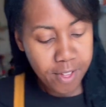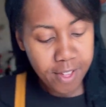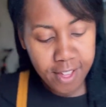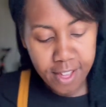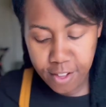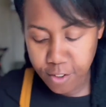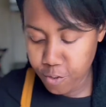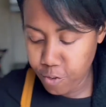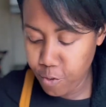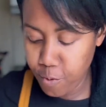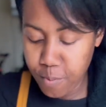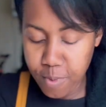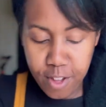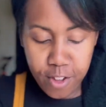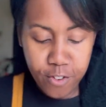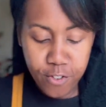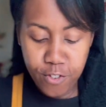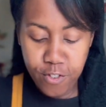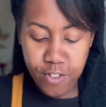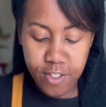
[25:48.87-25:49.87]
extra
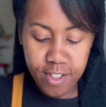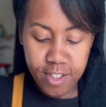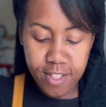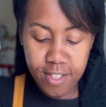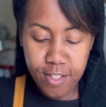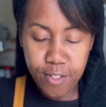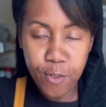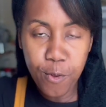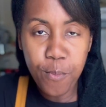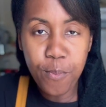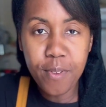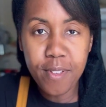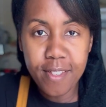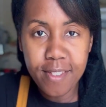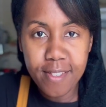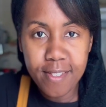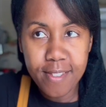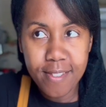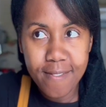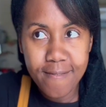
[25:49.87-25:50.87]
measures to get this open
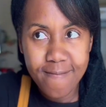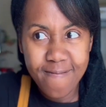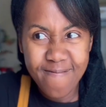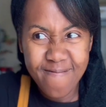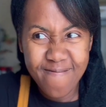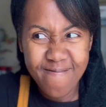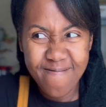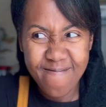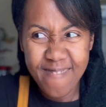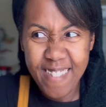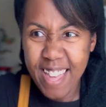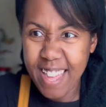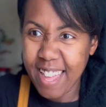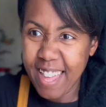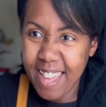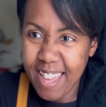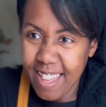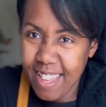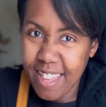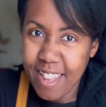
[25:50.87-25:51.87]
because I
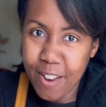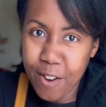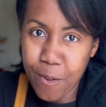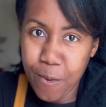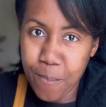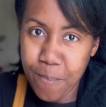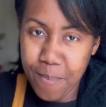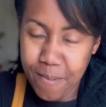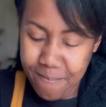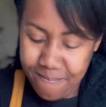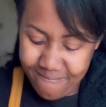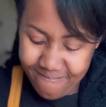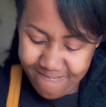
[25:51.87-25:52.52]
can't get it open.